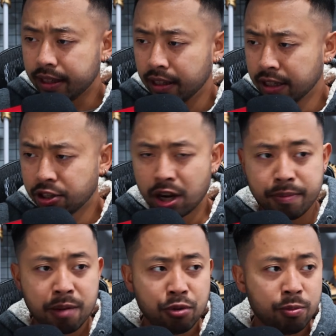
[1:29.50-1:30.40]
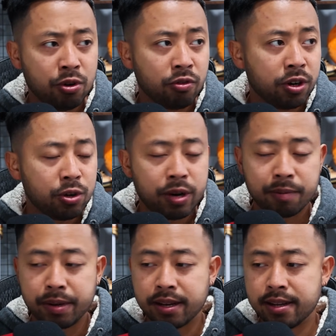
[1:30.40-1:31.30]
Let's talk about Moomoo real
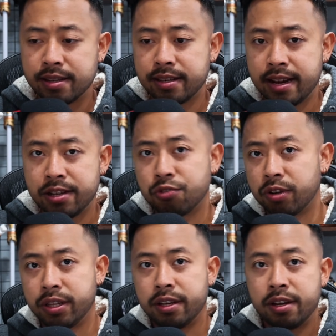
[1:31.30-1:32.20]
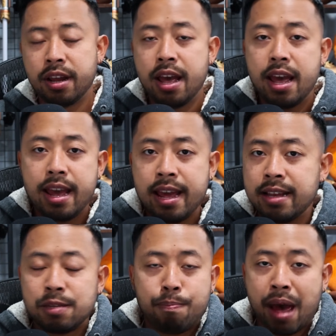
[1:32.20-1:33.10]
quick because it is really good. It
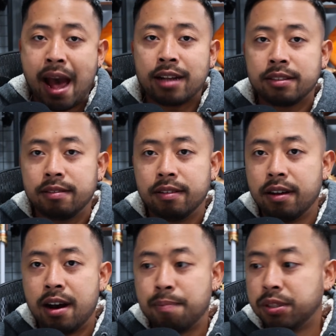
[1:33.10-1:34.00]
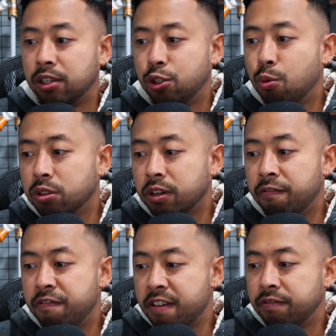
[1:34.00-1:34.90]
is backed up to
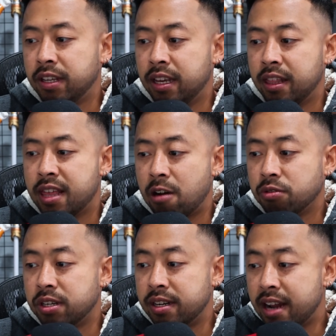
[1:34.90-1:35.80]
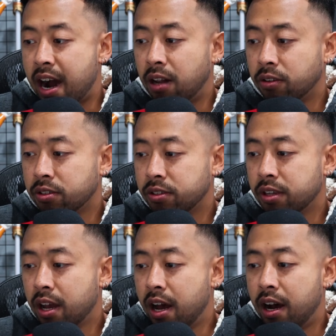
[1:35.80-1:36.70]

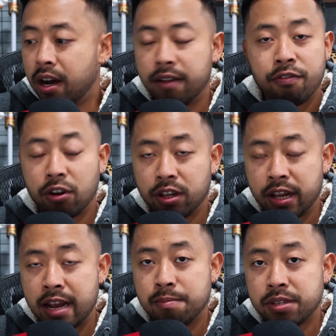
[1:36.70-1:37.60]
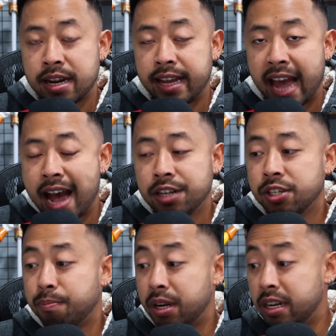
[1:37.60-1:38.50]
$250,000 for claims and
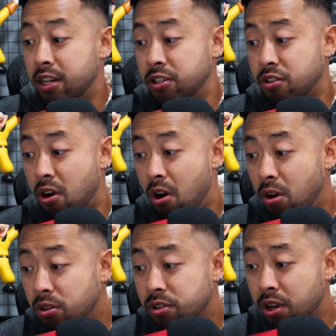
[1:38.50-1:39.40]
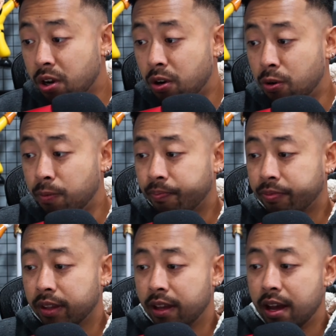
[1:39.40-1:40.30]
cash, but it is also
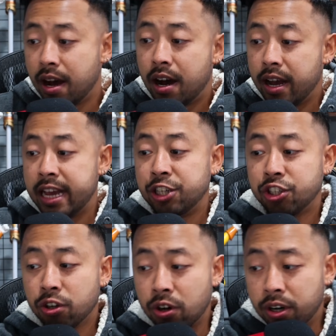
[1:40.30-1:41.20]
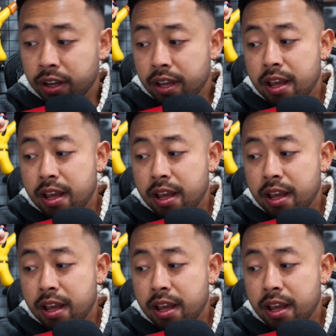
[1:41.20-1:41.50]
insured